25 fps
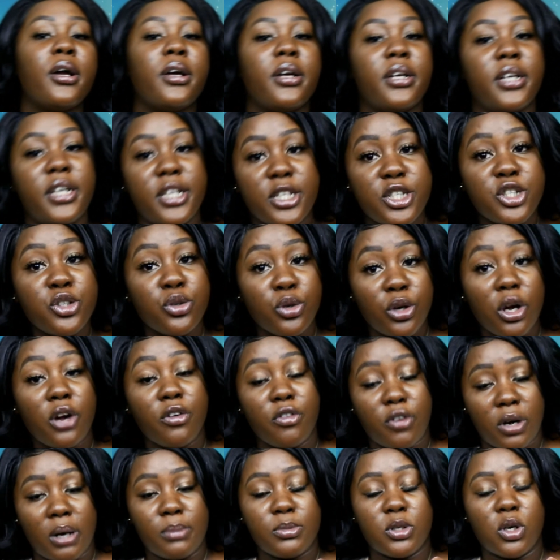His new
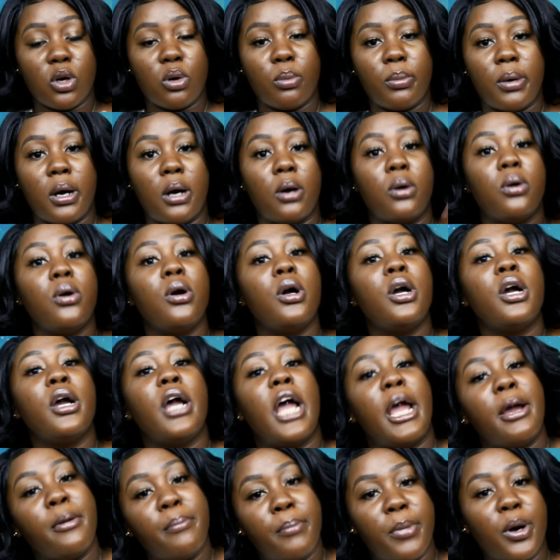girlfriend I'm talking about.
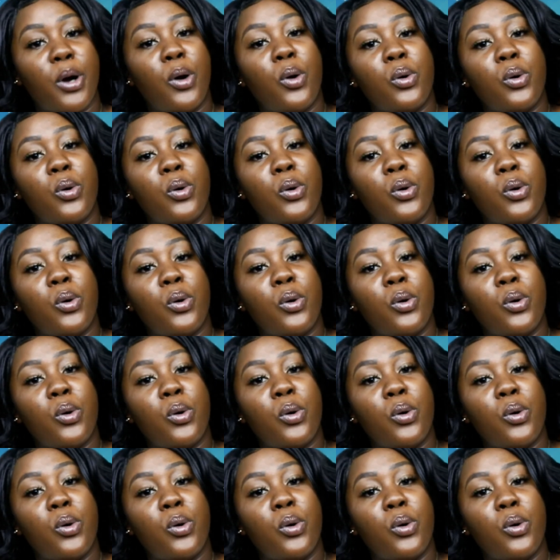But